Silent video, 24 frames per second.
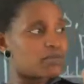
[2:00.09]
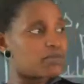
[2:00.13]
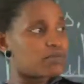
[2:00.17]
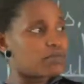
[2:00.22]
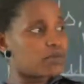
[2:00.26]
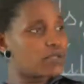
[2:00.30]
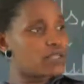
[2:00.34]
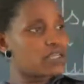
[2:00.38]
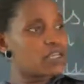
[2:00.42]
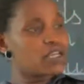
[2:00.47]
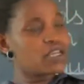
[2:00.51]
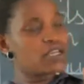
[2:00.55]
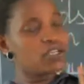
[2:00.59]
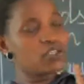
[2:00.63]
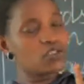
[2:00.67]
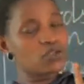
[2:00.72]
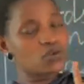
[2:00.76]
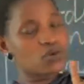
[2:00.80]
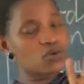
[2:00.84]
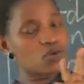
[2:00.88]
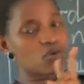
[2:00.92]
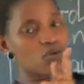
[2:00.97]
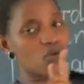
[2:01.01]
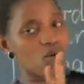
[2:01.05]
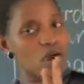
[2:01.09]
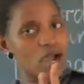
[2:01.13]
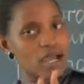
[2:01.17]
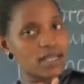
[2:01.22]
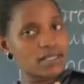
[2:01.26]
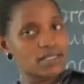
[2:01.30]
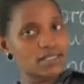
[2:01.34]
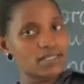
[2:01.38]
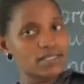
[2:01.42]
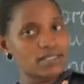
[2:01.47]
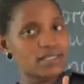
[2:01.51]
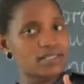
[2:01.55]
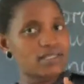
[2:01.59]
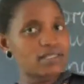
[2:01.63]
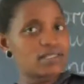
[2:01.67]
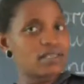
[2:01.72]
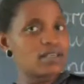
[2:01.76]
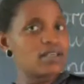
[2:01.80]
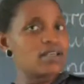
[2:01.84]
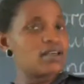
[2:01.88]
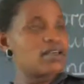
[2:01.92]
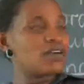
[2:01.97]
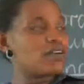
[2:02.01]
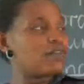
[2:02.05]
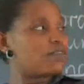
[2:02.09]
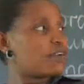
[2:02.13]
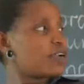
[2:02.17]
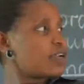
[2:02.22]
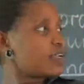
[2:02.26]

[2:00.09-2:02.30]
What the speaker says: be two words. For